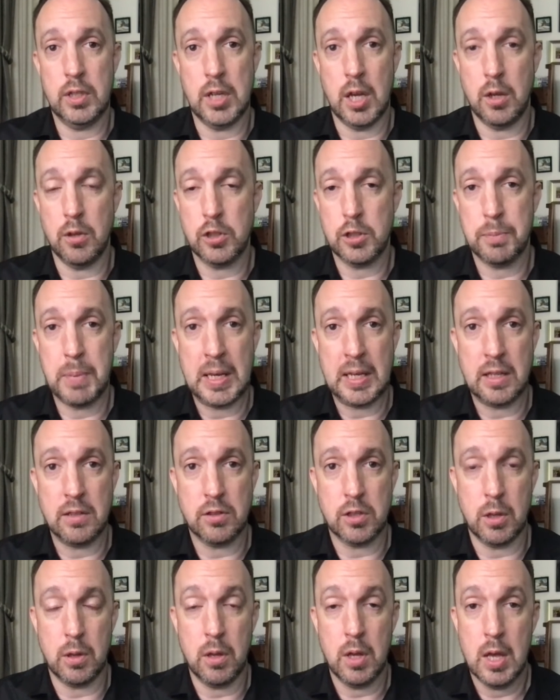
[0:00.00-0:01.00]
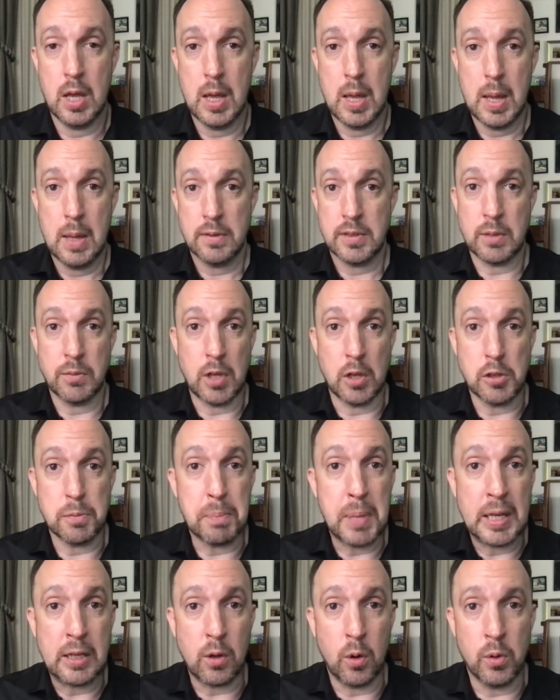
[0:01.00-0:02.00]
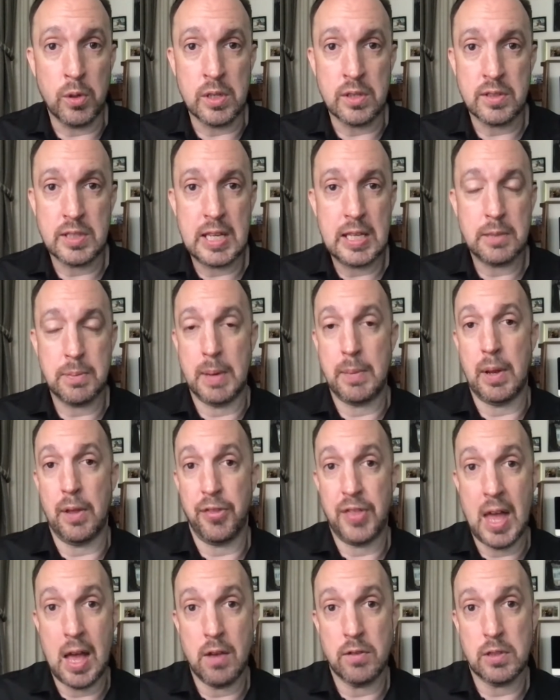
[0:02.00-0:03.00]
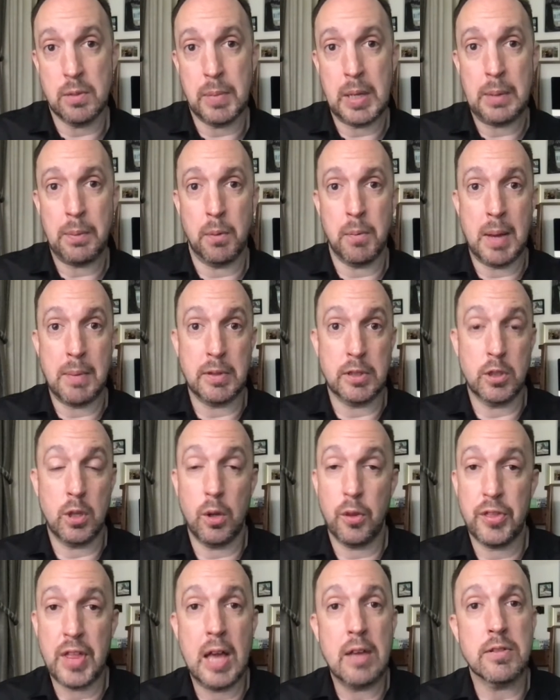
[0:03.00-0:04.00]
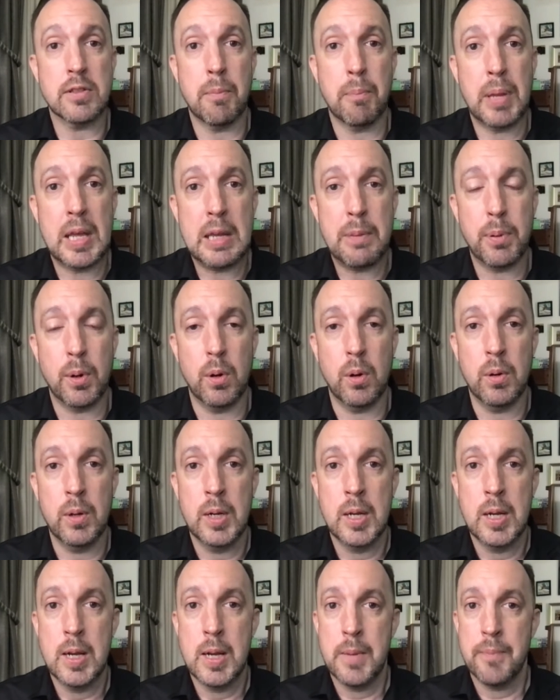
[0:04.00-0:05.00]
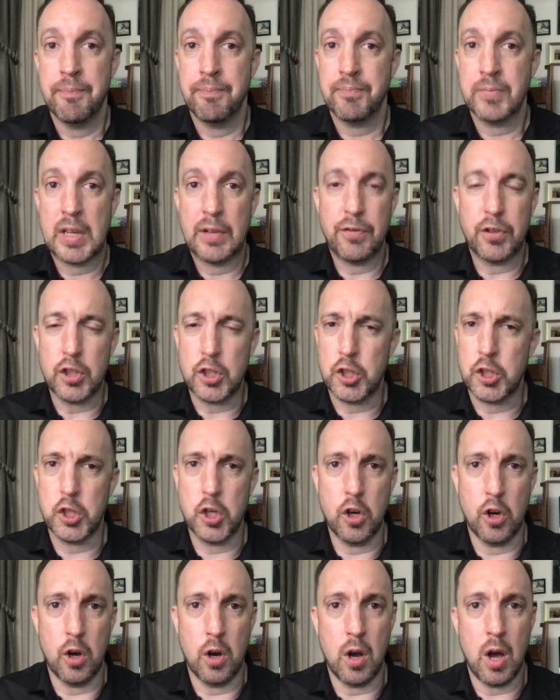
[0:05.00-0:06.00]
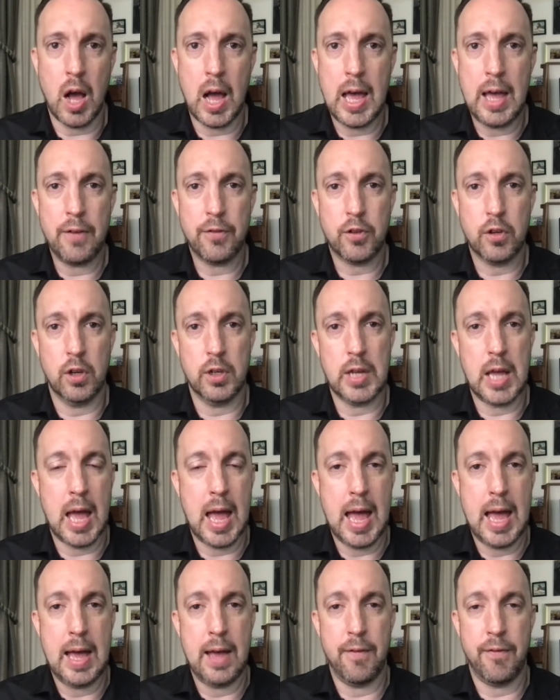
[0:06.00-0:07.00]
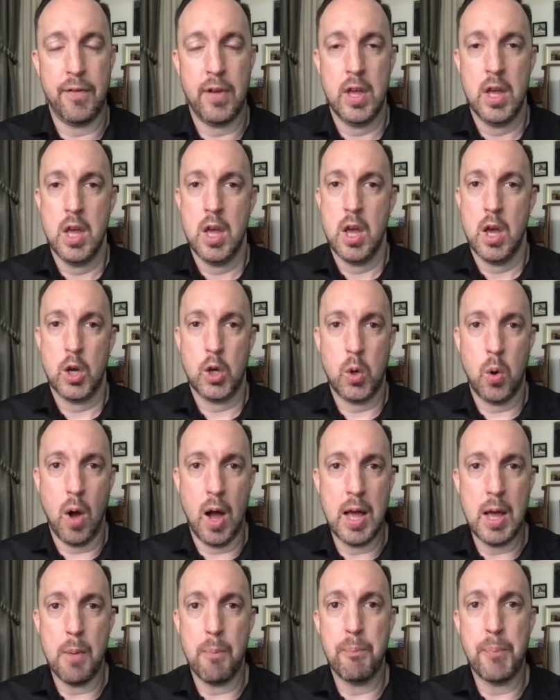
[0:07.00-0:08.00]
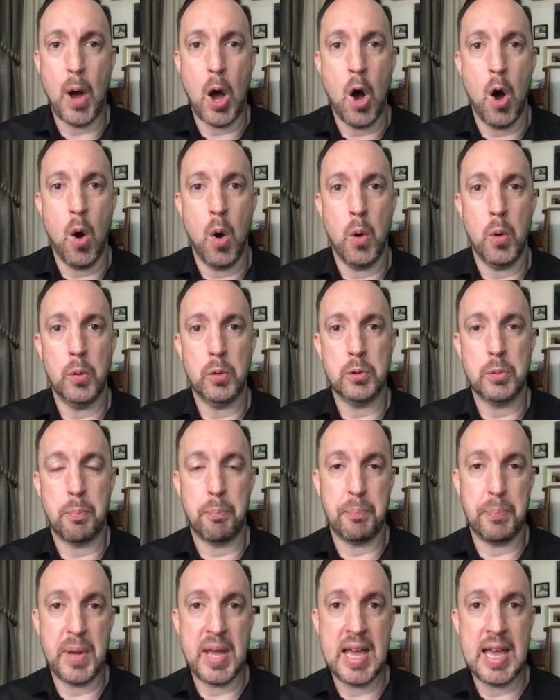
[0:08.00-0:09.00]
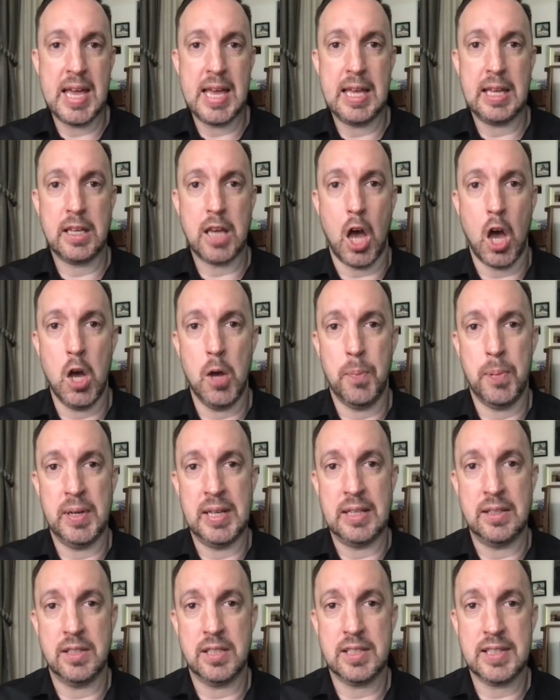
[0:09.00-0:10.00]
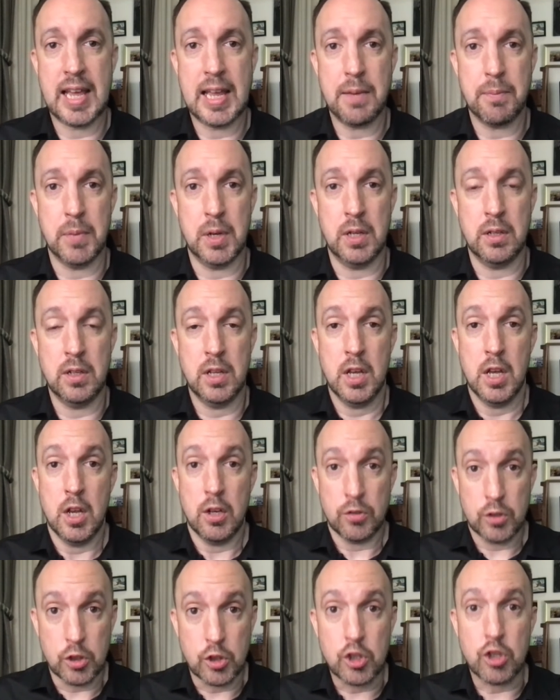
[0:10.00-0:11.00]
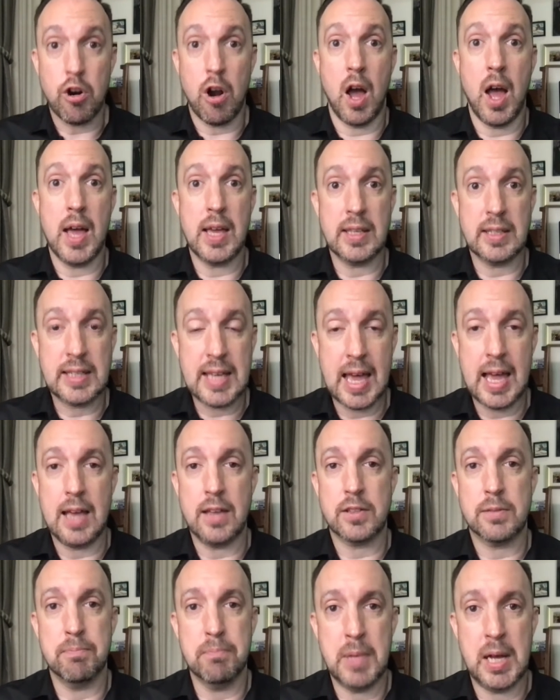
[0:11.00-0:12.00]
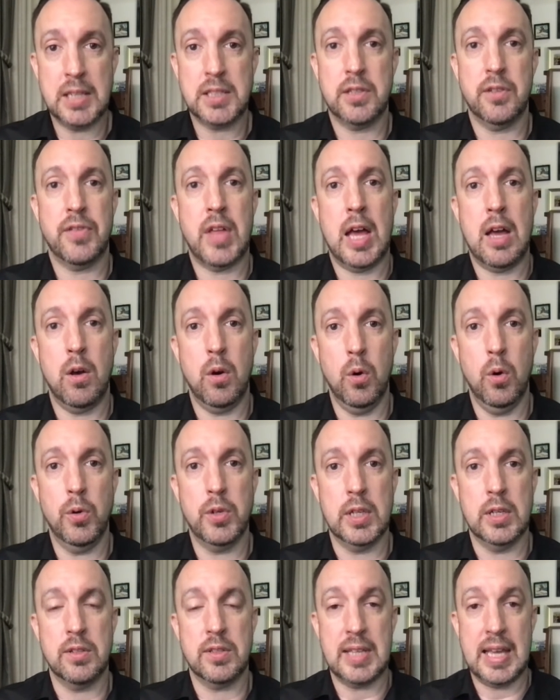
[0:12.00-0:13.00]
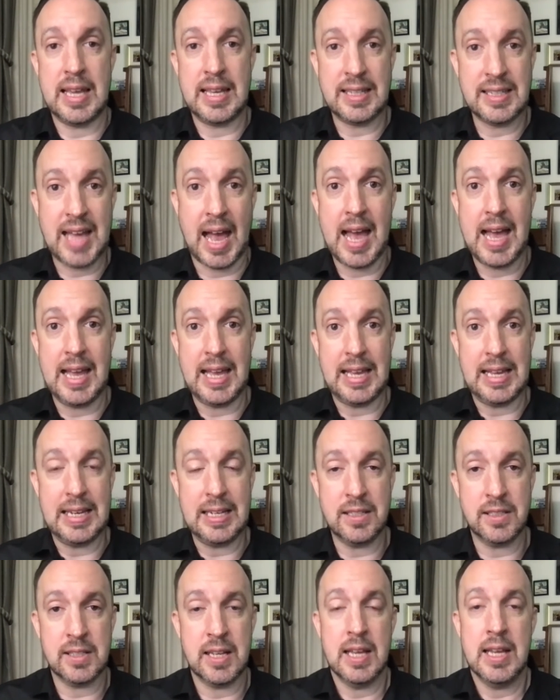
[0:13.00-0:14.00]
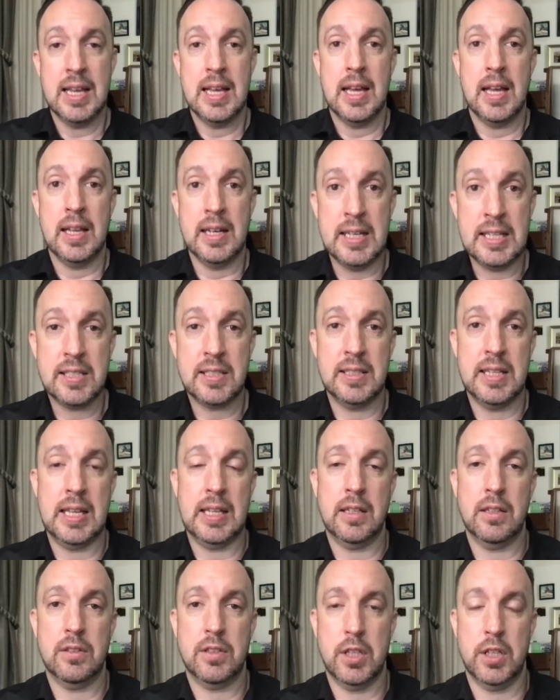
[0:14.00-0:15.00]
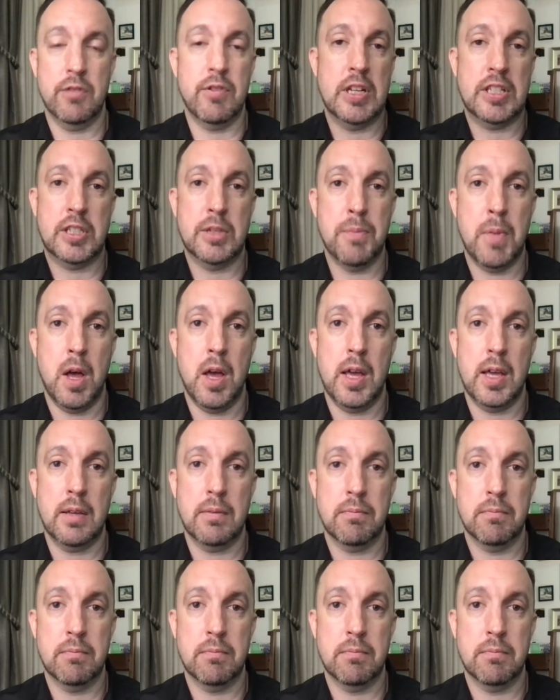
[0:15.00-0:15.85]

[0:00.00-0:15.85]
speaking to sometimes big audiences, maybe 1,000 people, maybe 2,000 people, for sure I have got to have quite a bold, big opening statement to try and get as much of that audience engaged and listening to the rest of my